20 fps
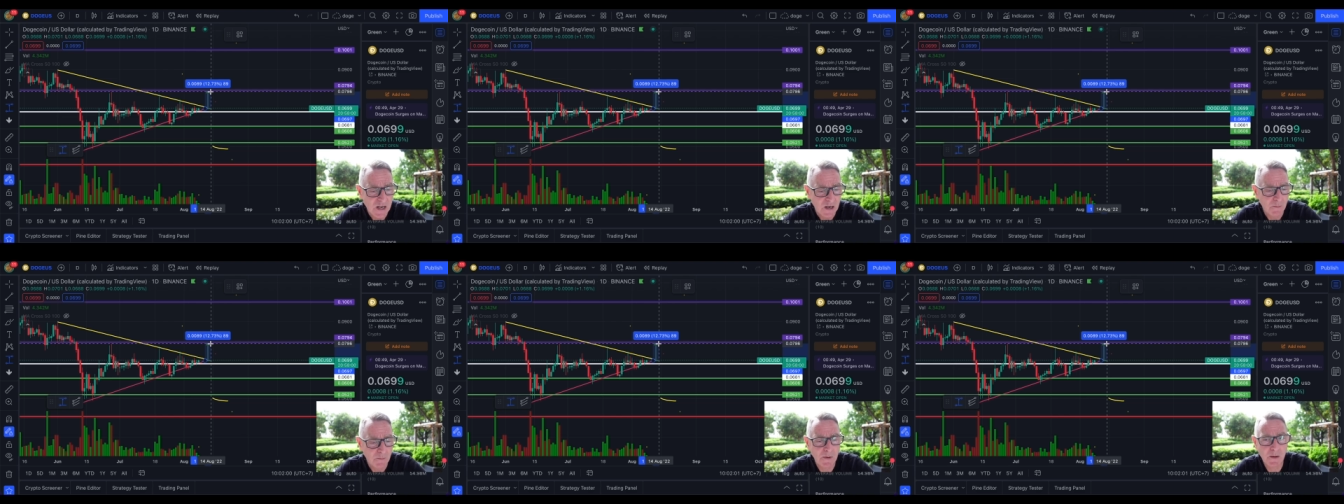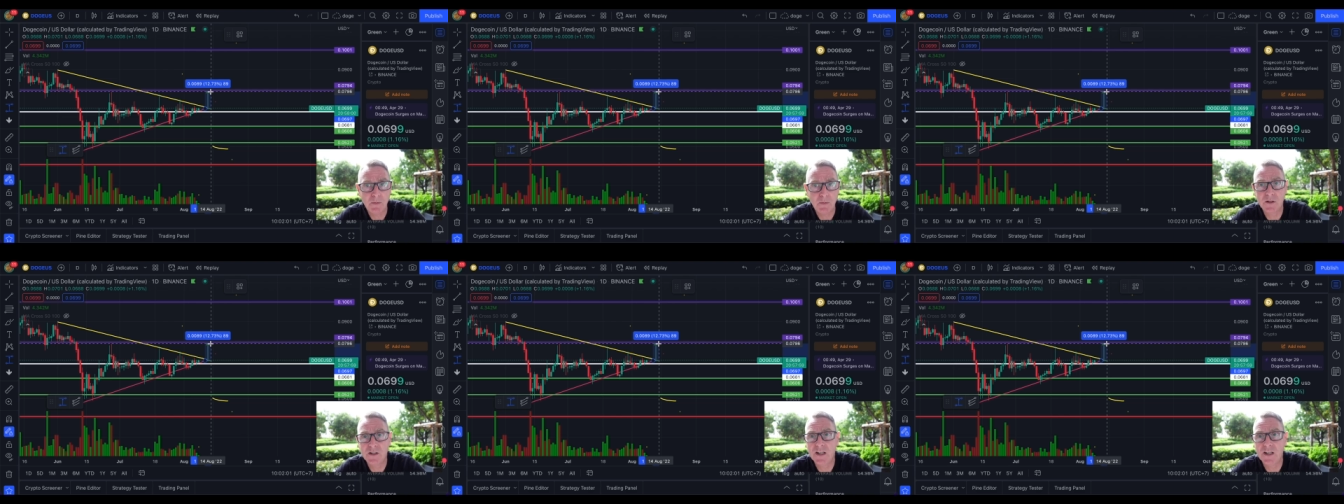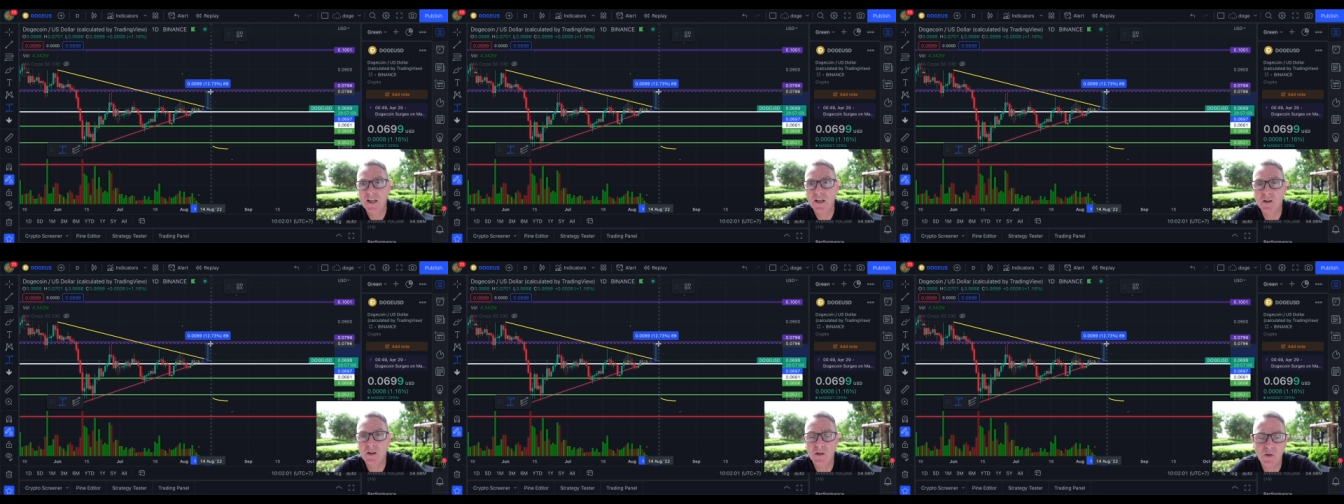Remember,
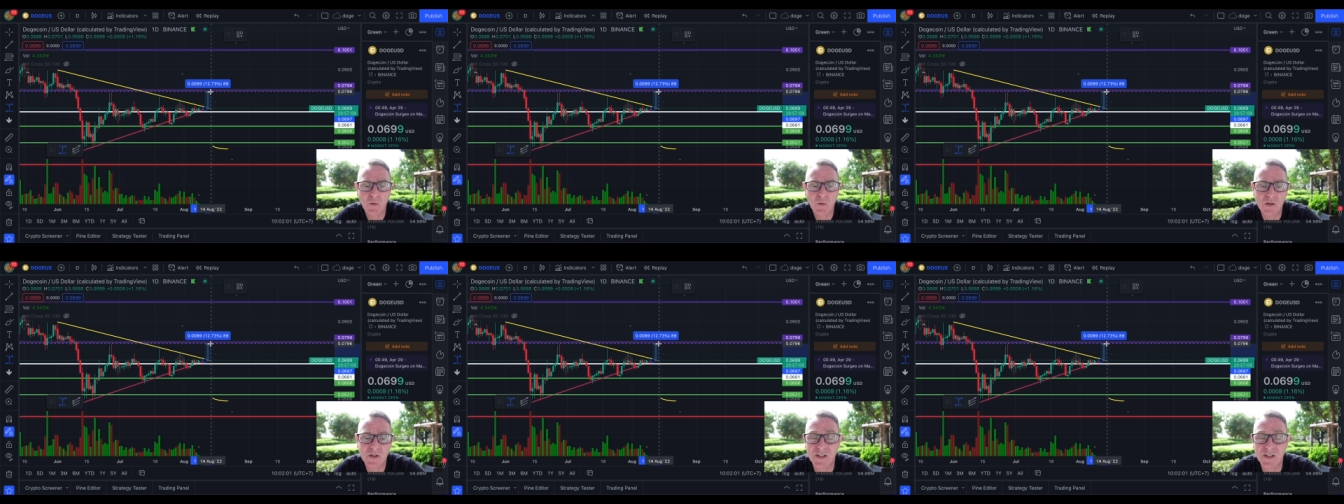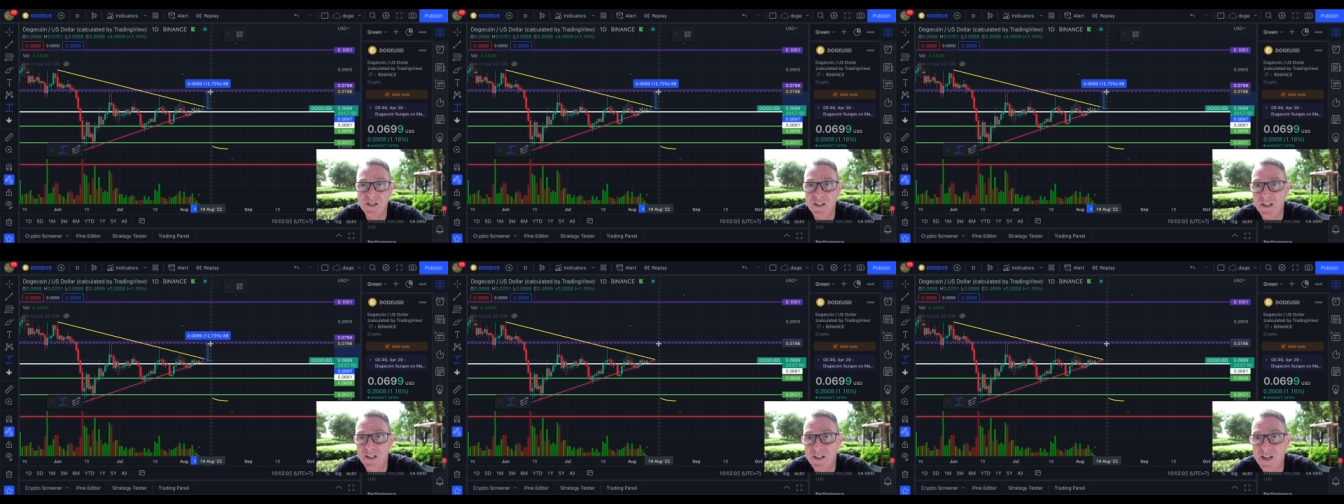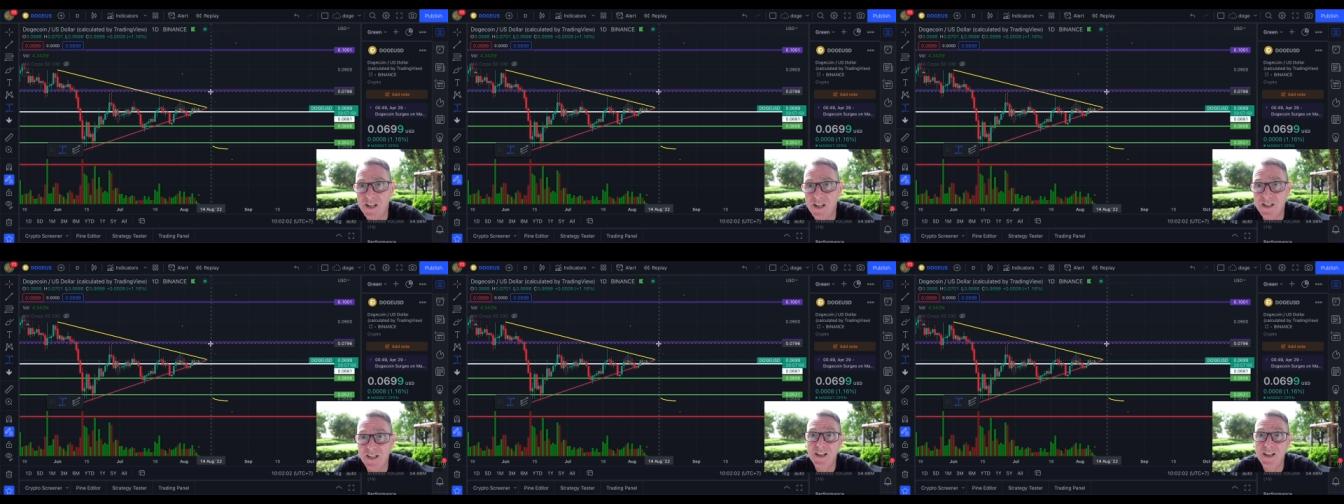TA only works until it
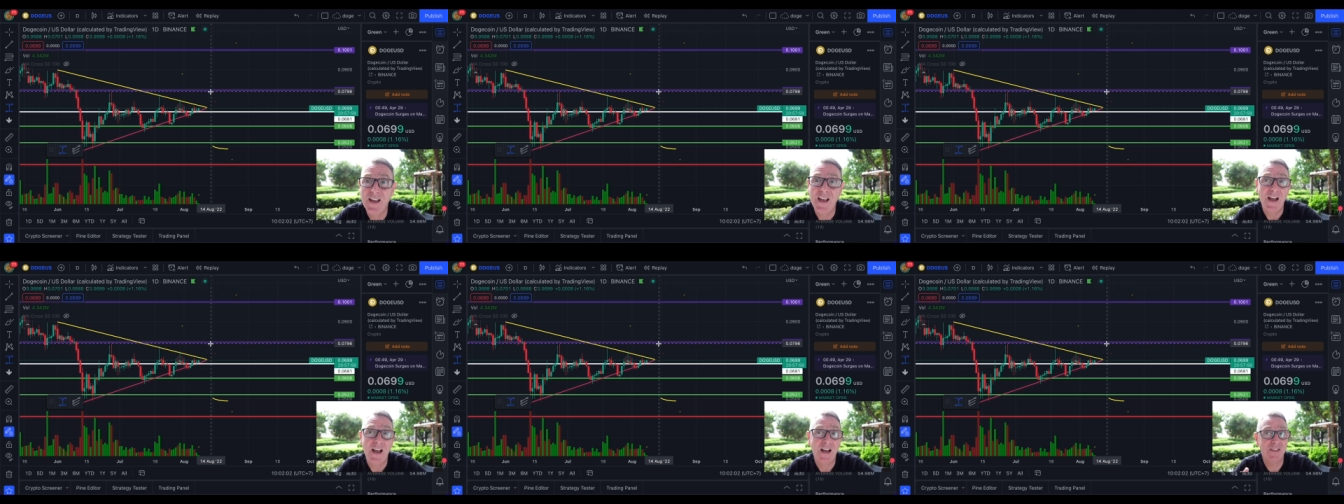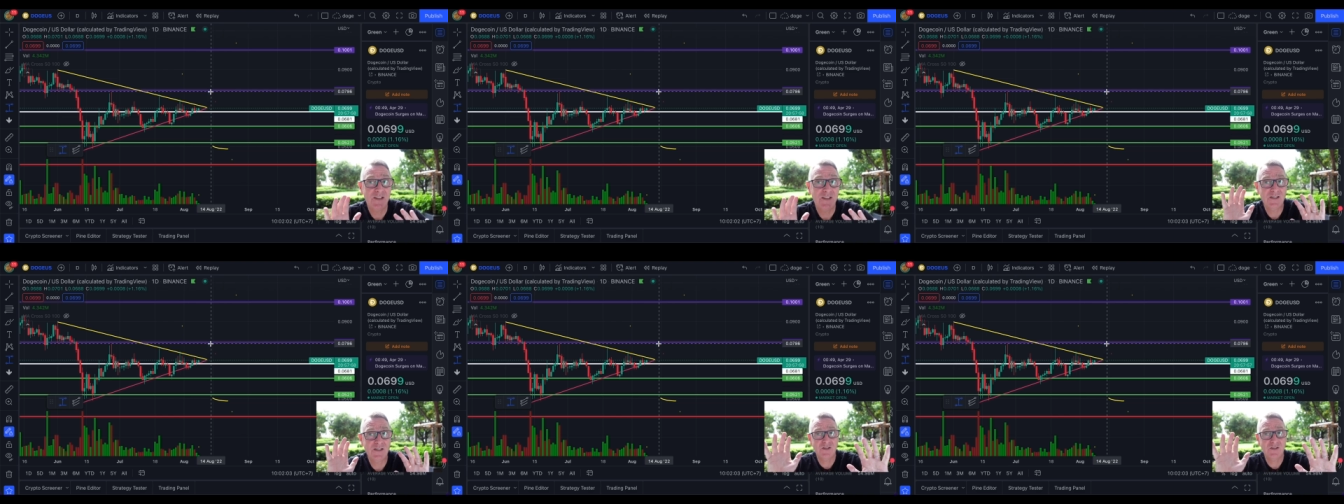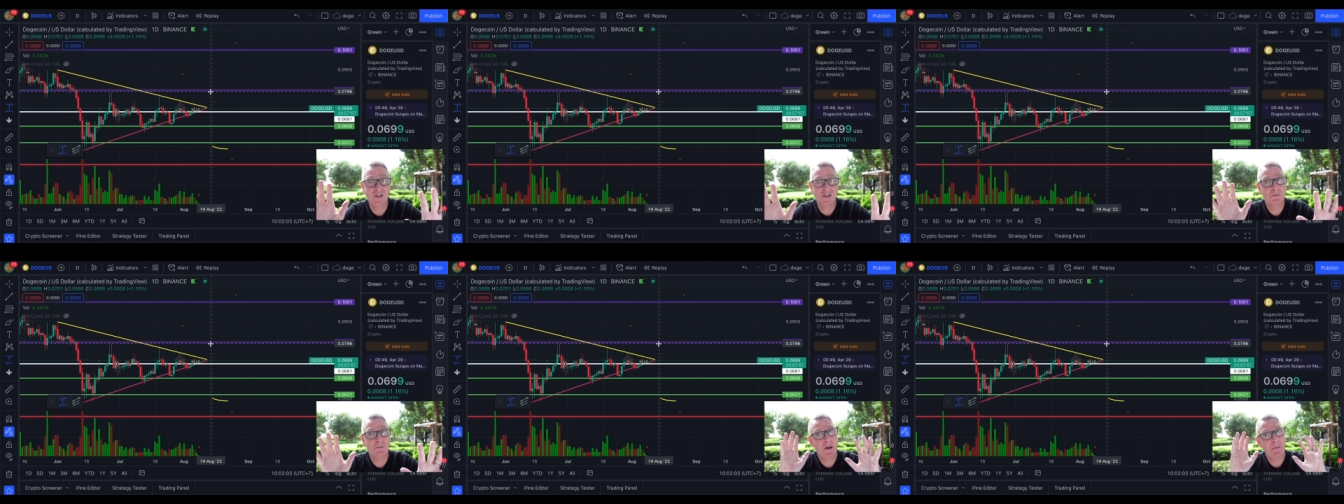doesn't. This is
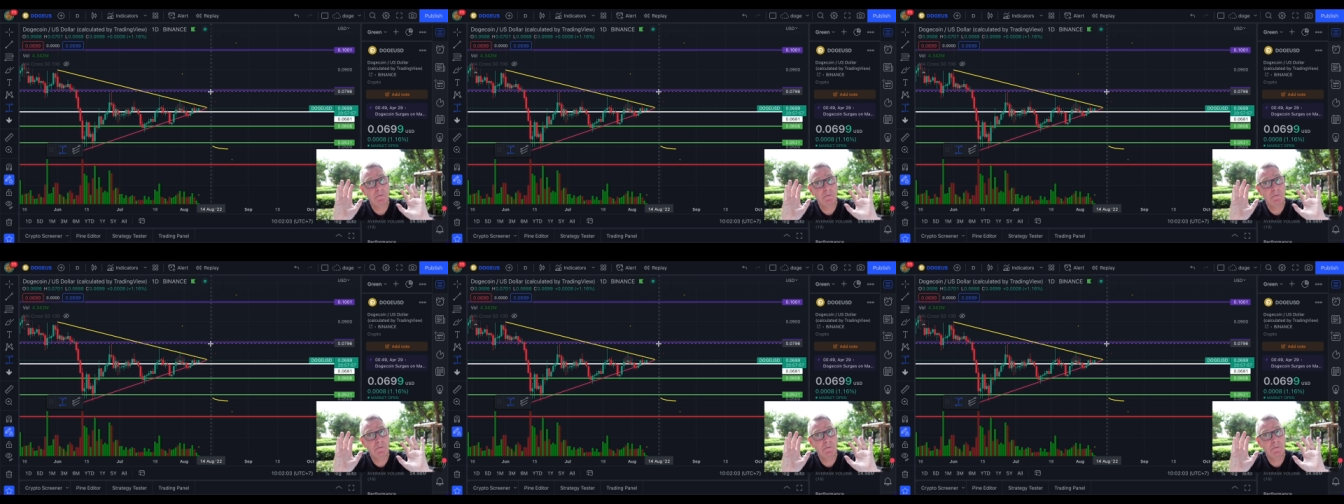just my